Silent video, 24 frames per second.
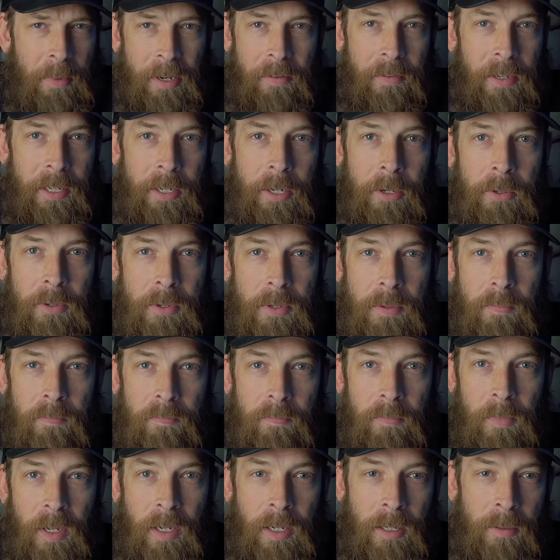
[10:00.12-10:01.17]
make videos,
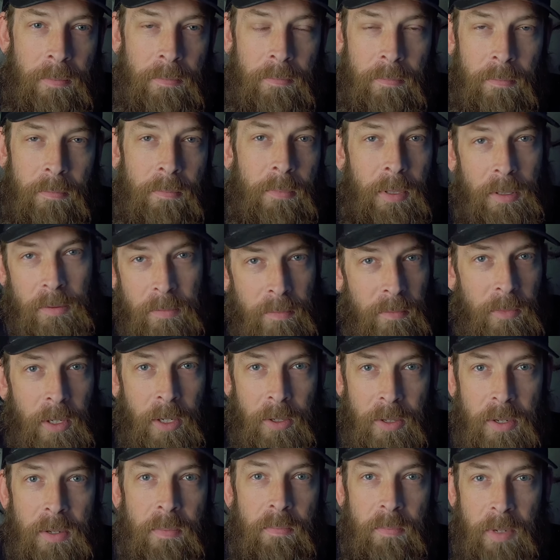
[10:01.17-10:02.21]
um, but you know,
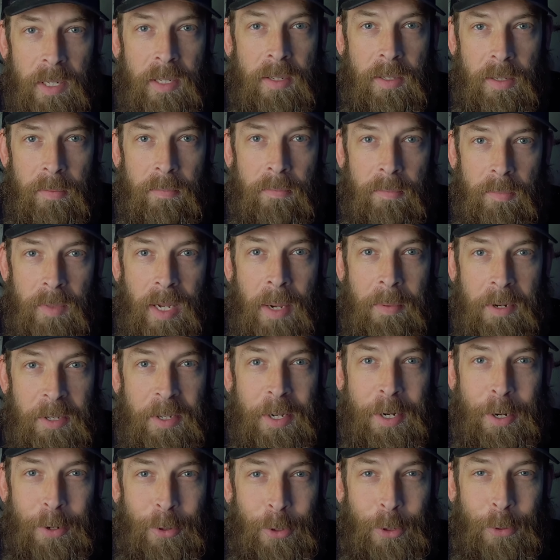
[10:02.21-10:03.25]
it's it's time to
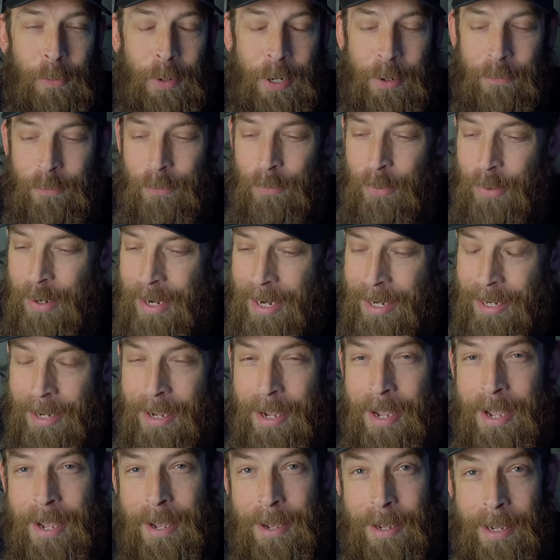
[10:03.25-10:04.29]
take a little bit of a break,
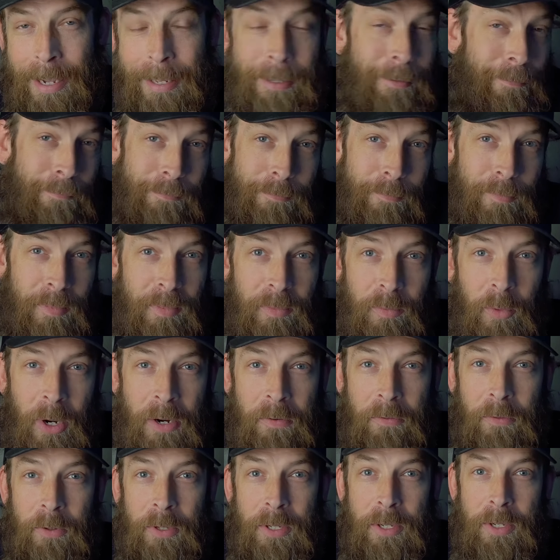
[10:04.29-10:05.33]
and
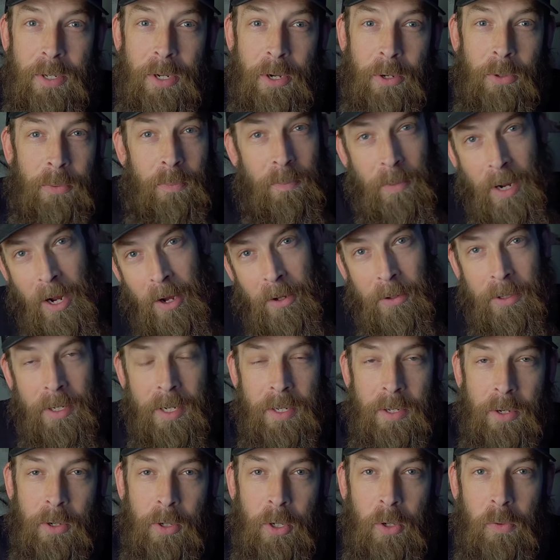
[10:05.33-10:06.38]
rightfully so.
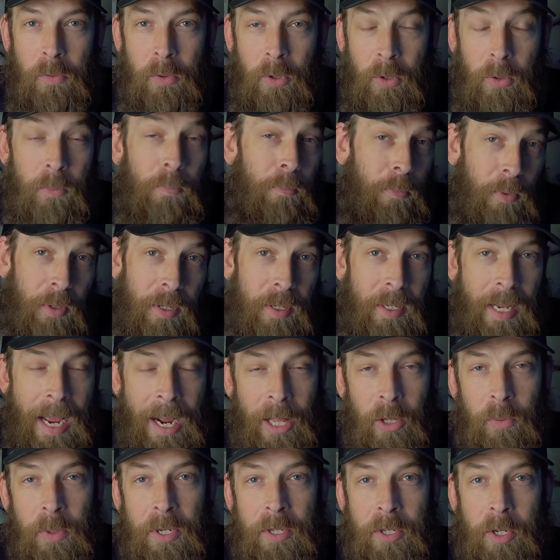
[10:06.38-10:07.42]
Holidays are over, or at least
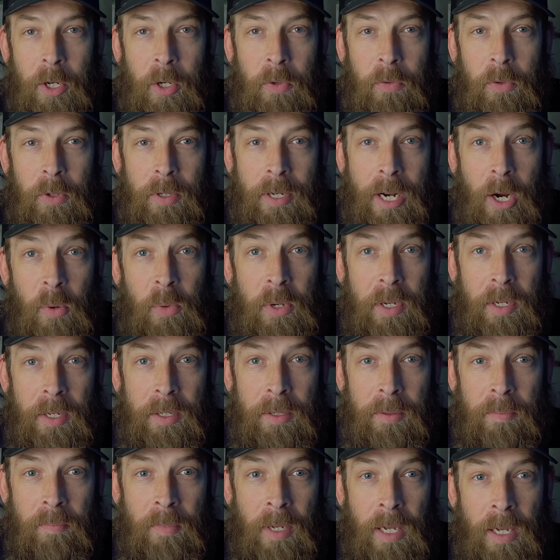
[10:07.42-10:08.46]
Halloween's over, and now we
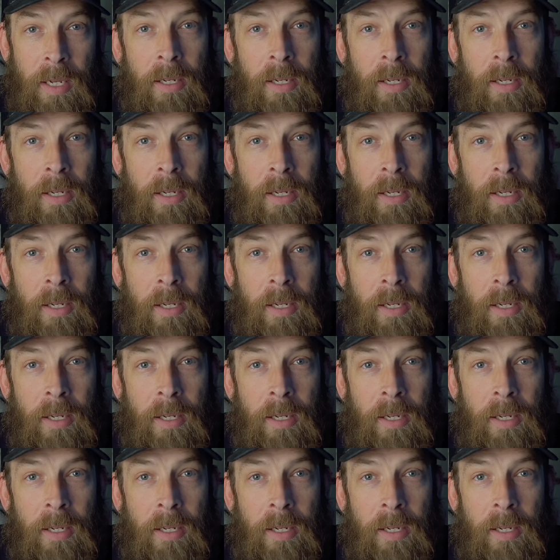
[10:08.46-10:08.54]
can